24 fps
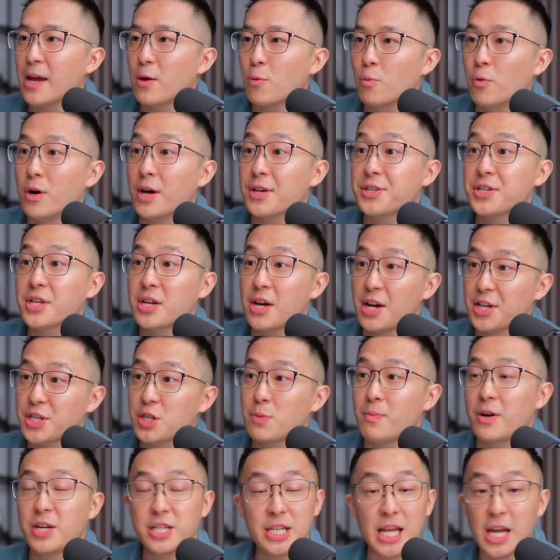was
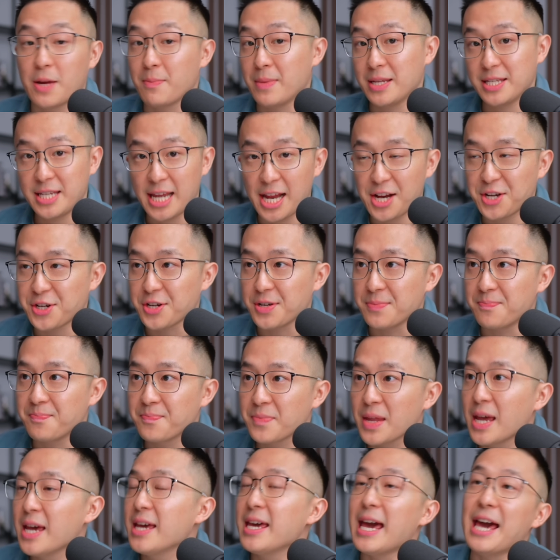customer segmentation.
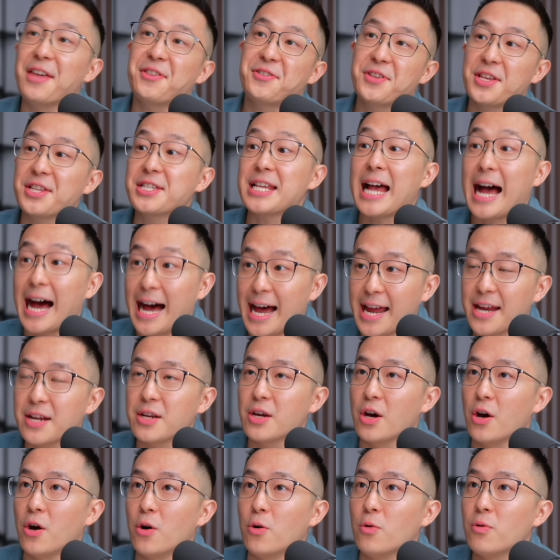And since I
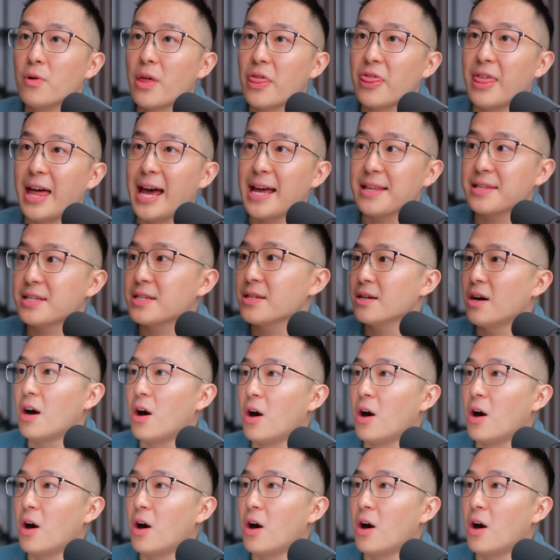know that